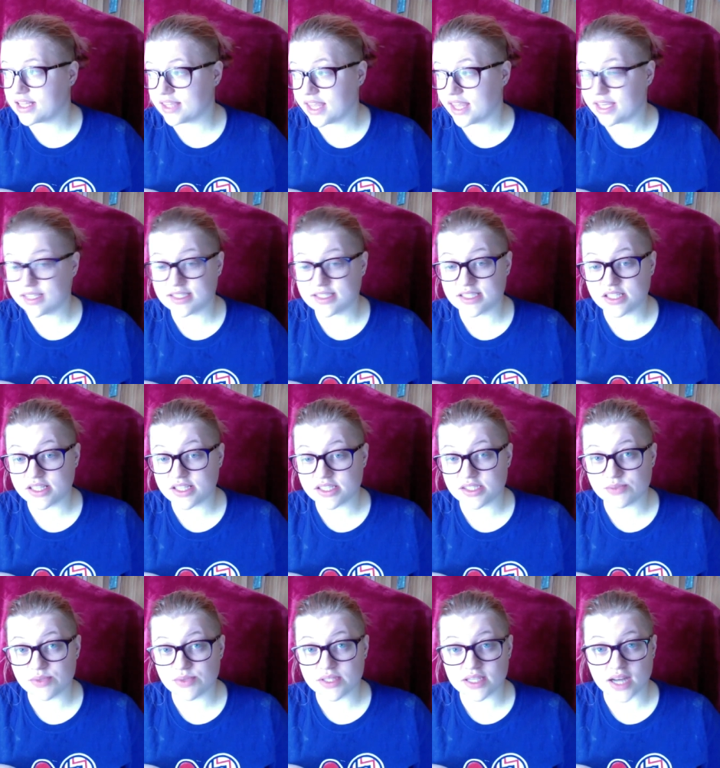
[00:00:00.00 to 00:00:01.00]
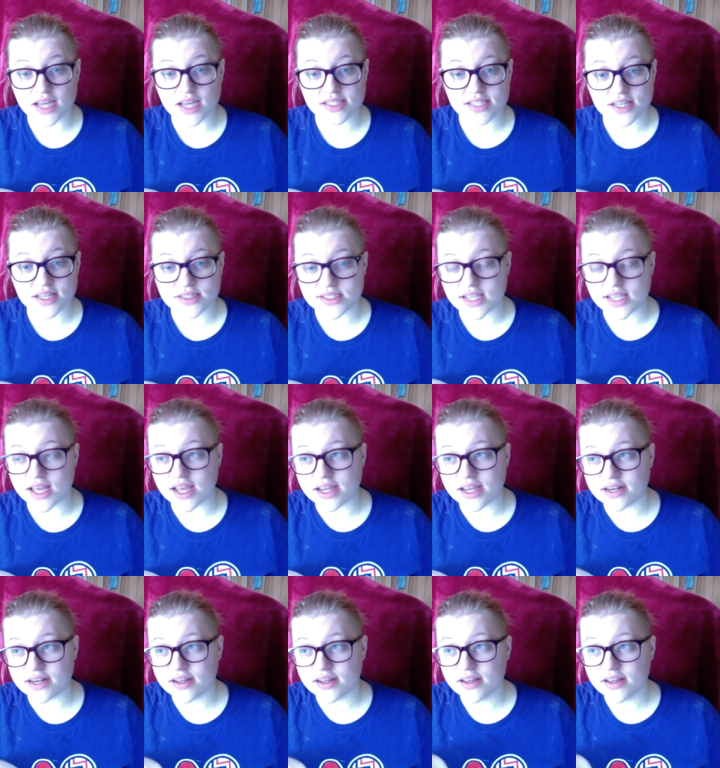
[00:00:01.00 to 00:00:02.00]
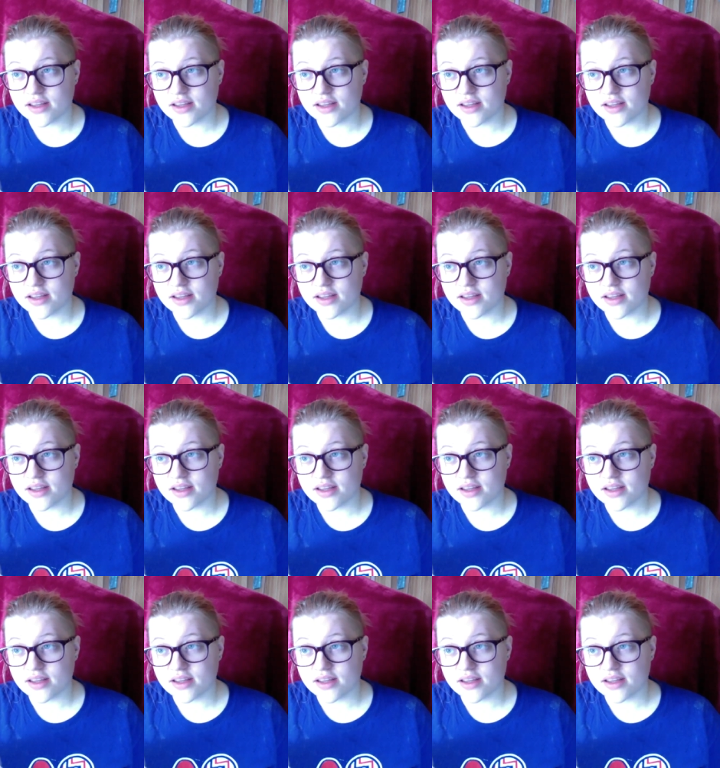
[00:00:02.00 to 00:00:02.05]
It still is really nice outside.